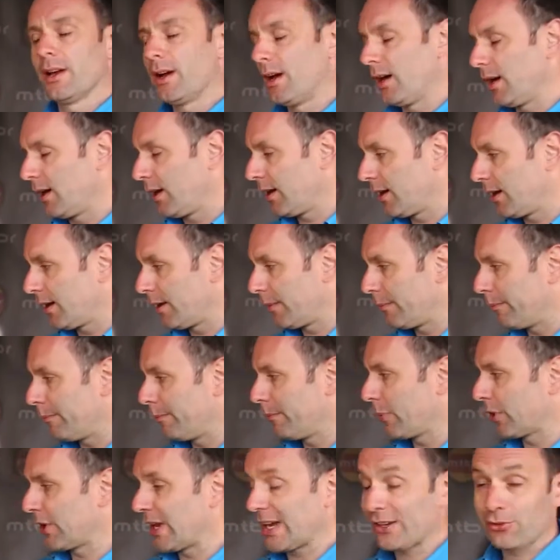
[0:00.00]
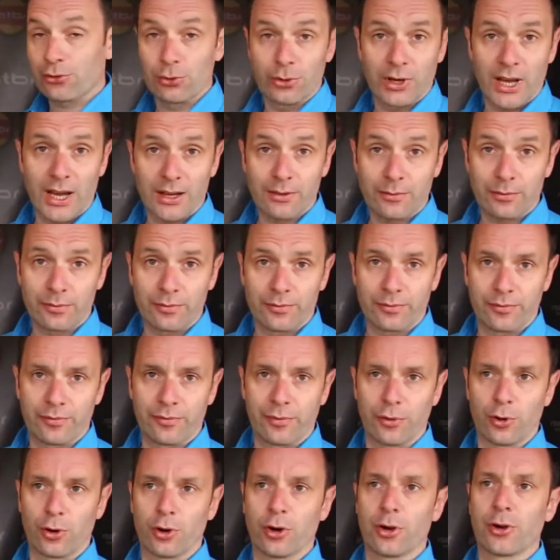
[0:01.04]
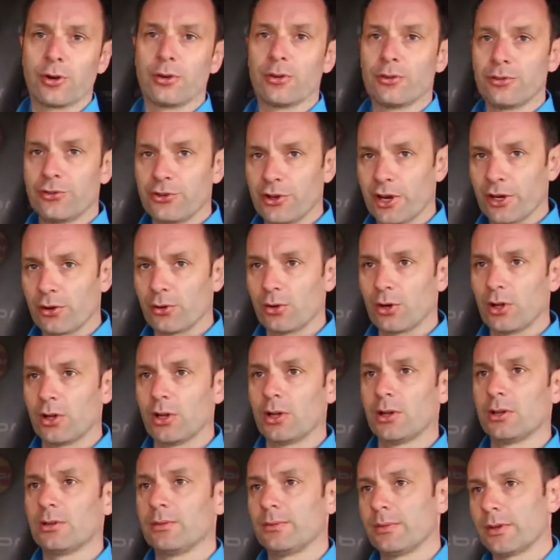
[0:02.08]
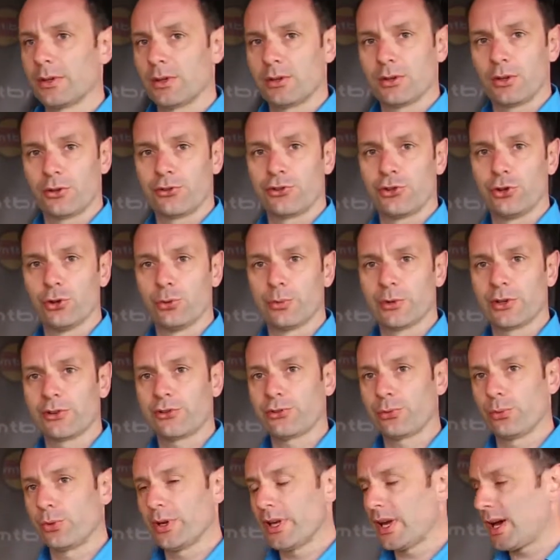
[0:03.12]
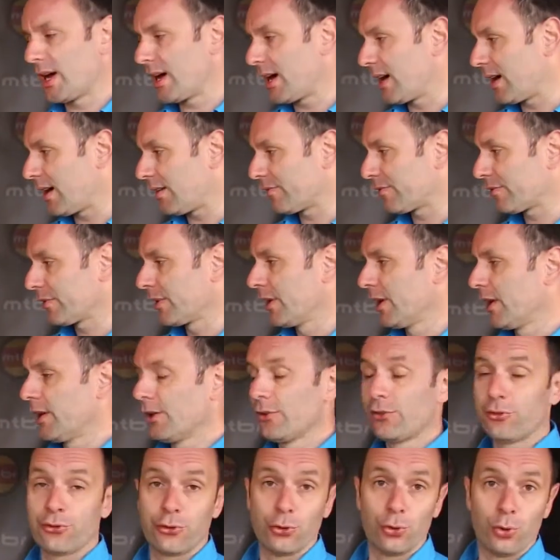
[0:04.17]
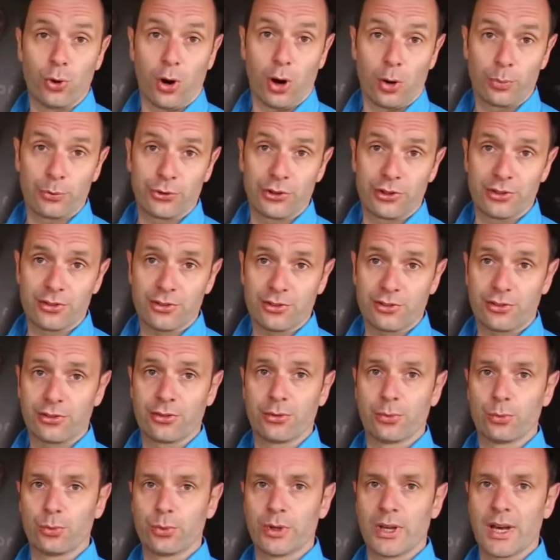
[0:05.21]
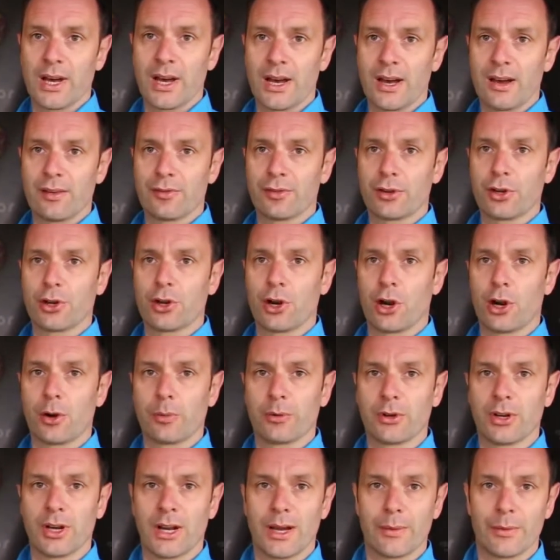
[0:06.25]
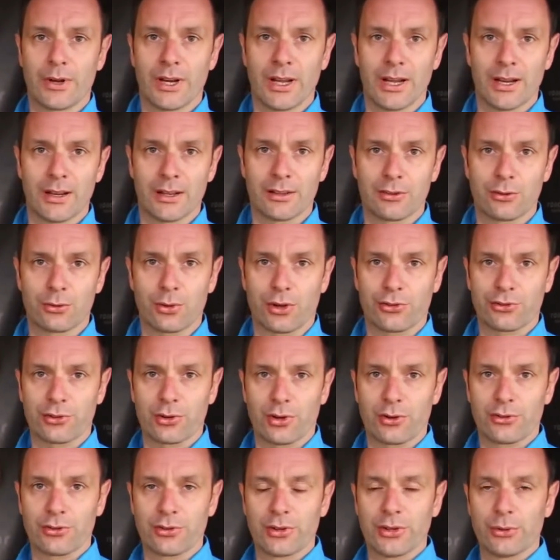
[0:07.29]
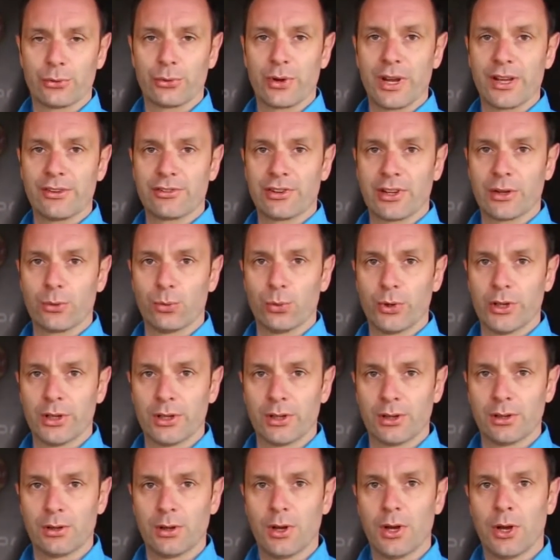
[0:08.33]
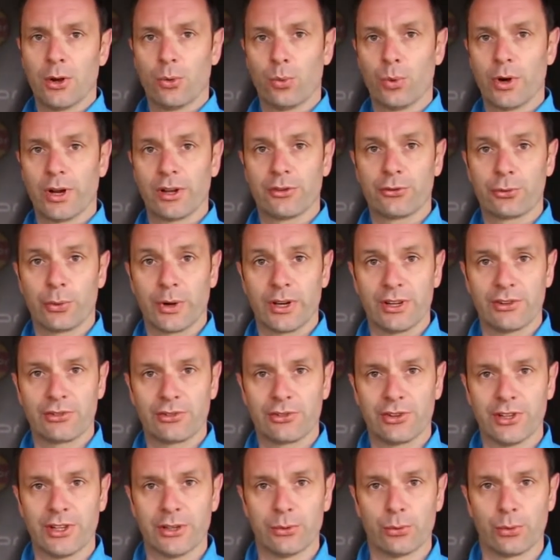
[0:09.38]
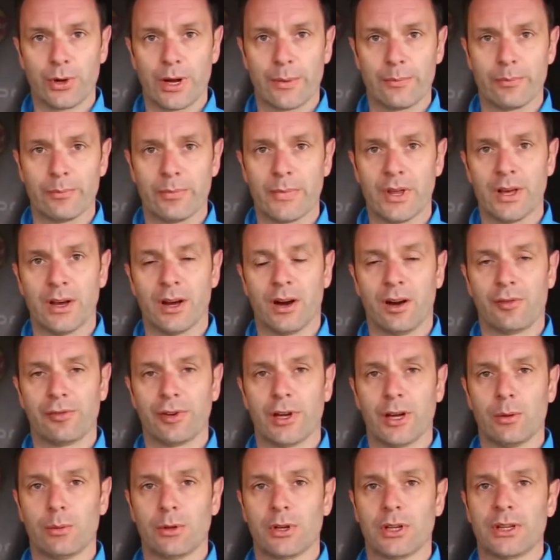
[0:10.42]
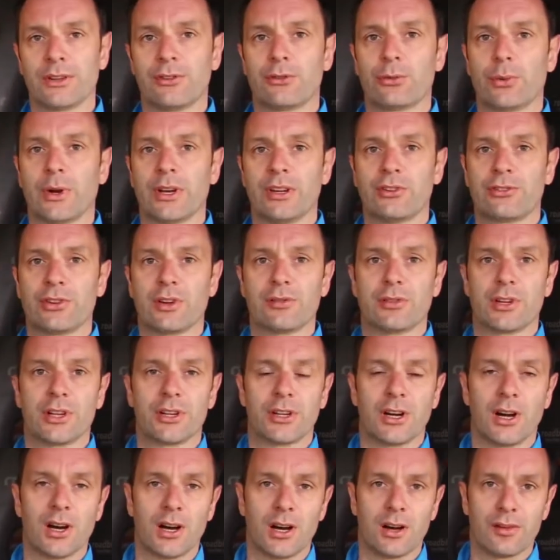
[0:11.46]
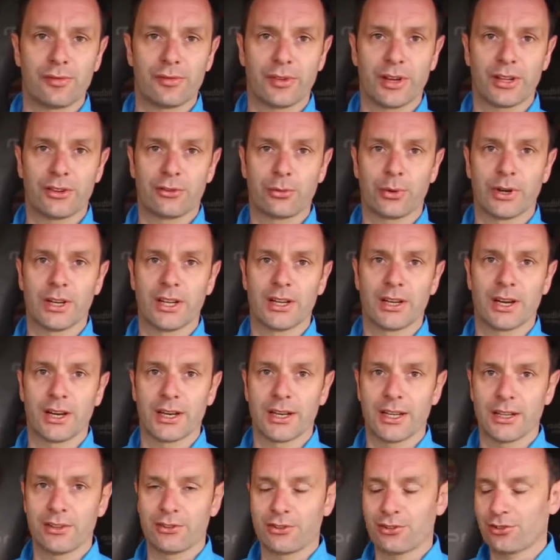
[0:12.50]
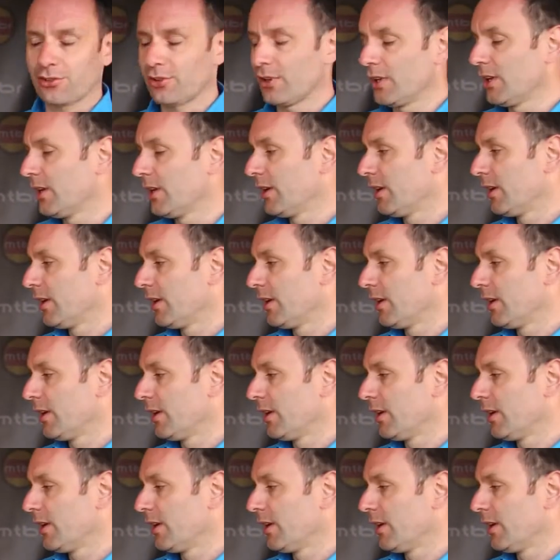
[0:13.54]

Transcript: But next to that, for general consumers, we have two options. We have a carbon laminated cross-country racing wheel with a 20C rim, available in 27.5 and 29-inch